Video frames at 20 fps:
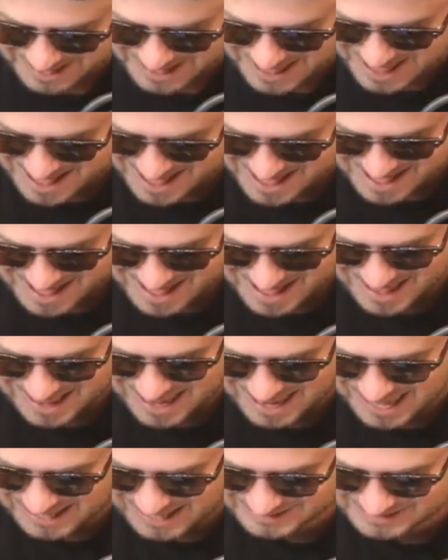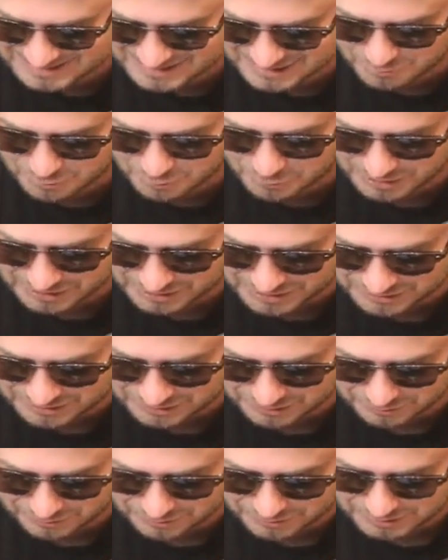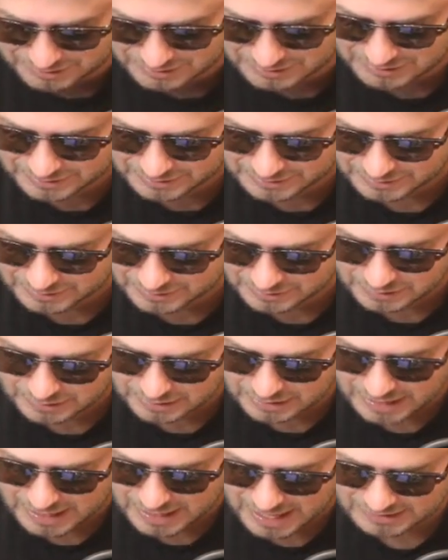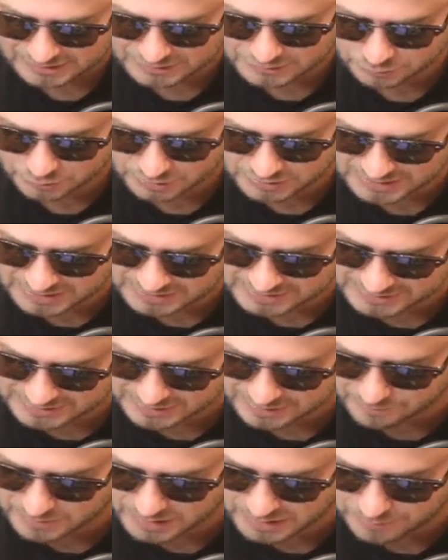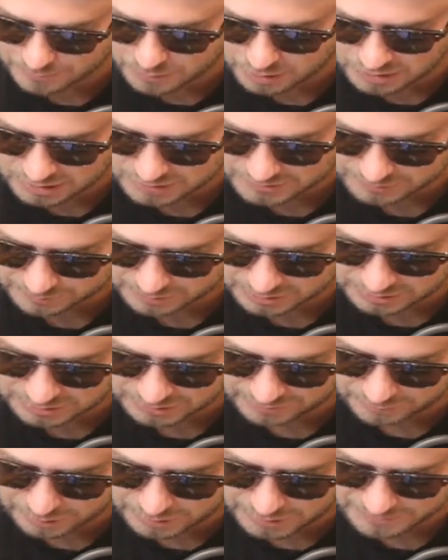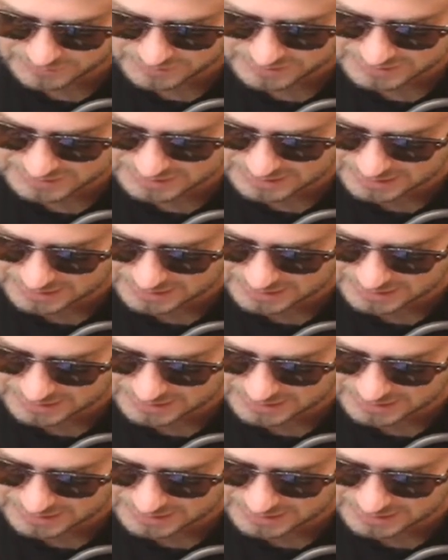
Let's see what we can do. As soon as I see a mini boss, I'm going to level up this